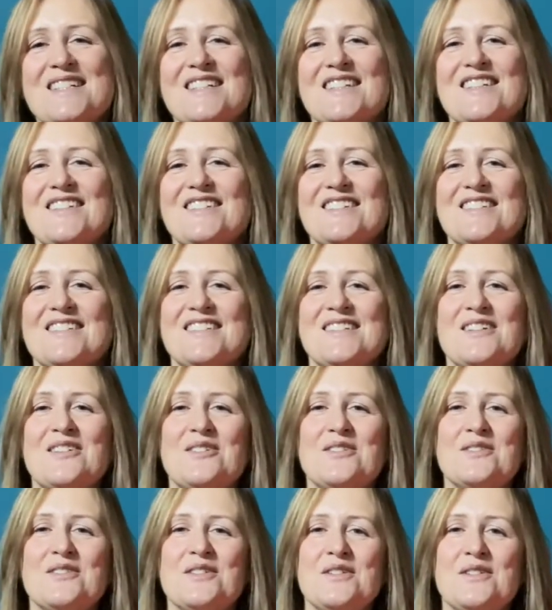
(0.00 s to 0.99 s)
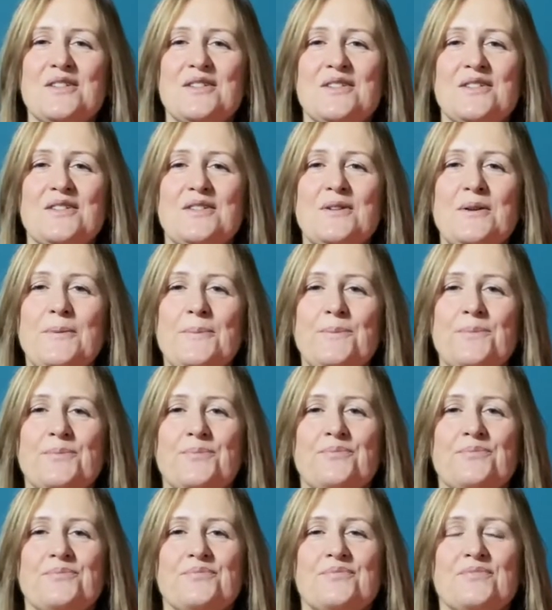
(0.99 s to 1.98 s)
to start to
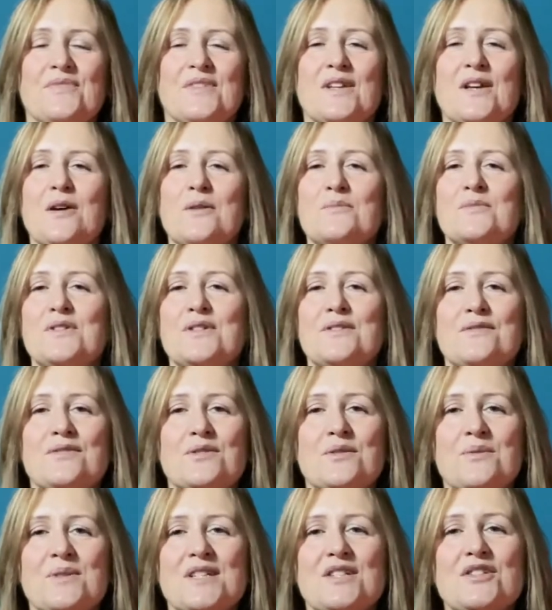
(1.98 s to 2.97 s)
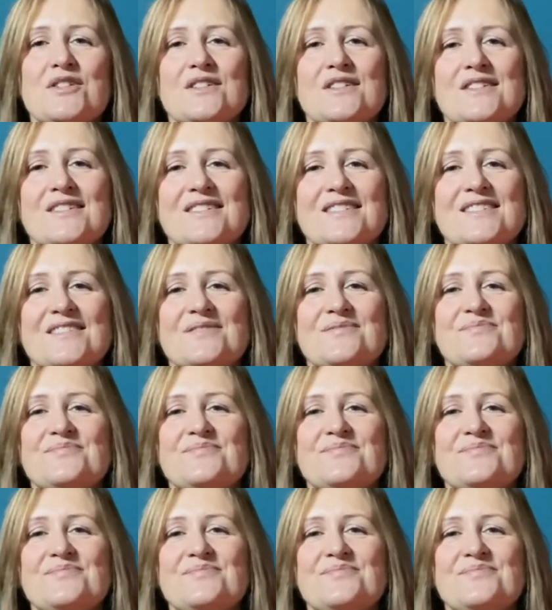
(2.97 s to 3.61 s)
come to fruition.